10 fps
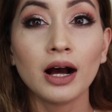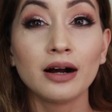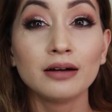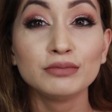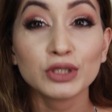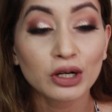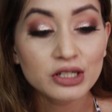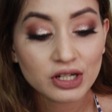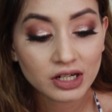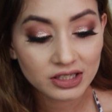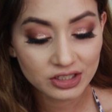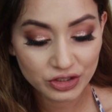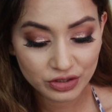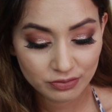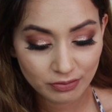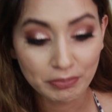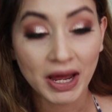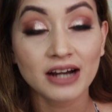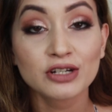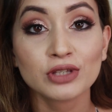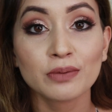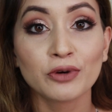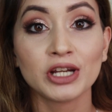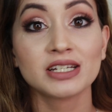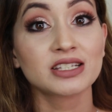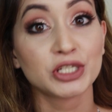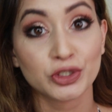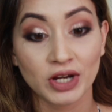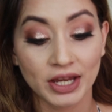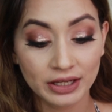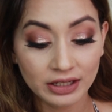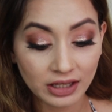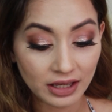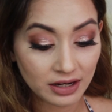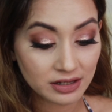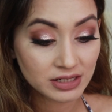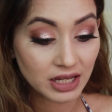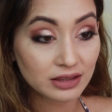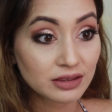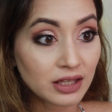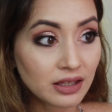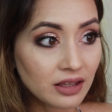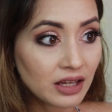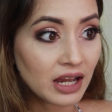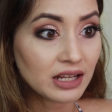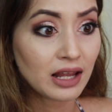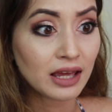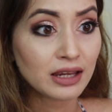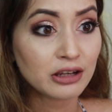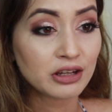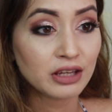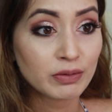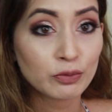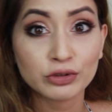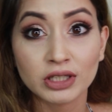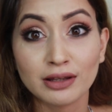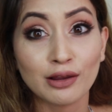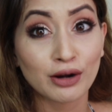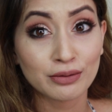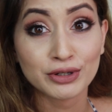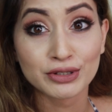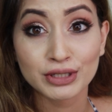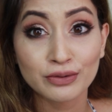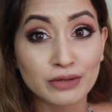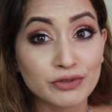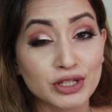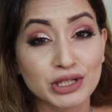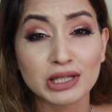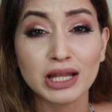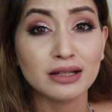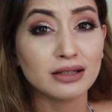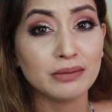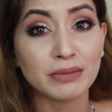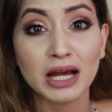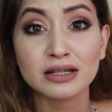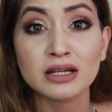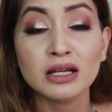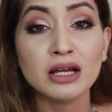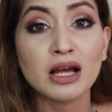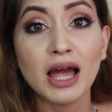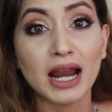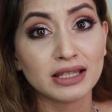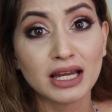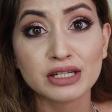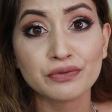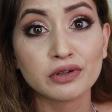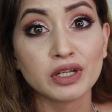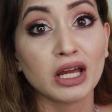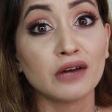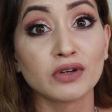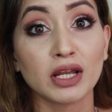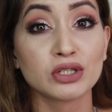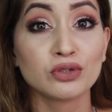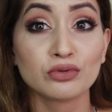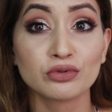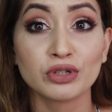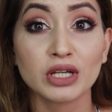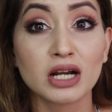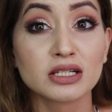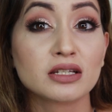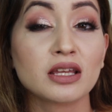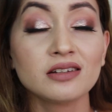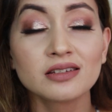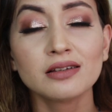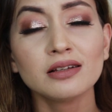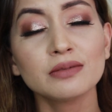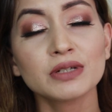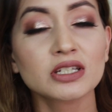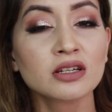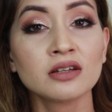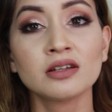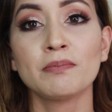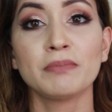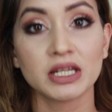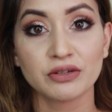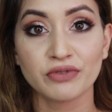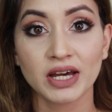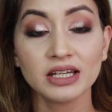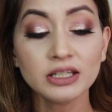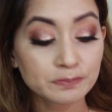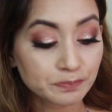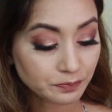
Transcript: not matte to the point it's drying. And I think I like it even more than the Laura Mercier one, which is slightly matte. At the end of the day, after 2 to 3 hours, it gets a little bit mattified.